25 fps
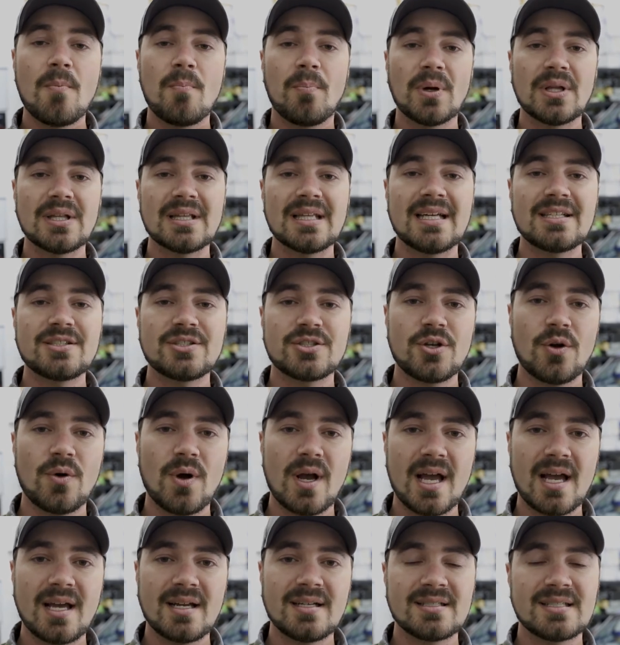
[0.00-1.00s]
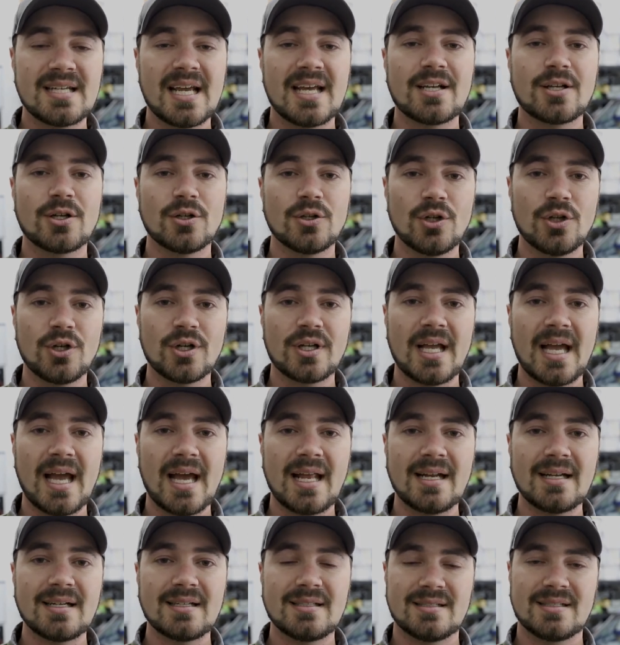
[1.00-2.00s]
But let's go ahead and take a look
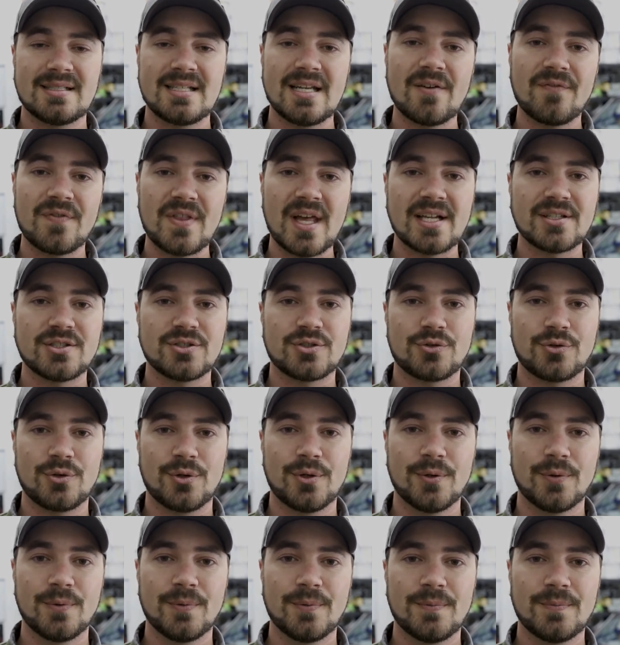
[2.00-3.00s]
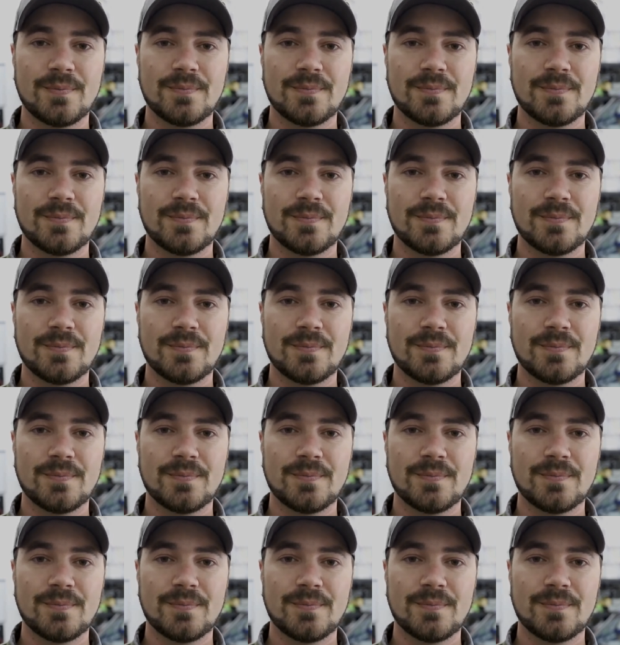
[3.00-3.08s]
at it and see if that's true.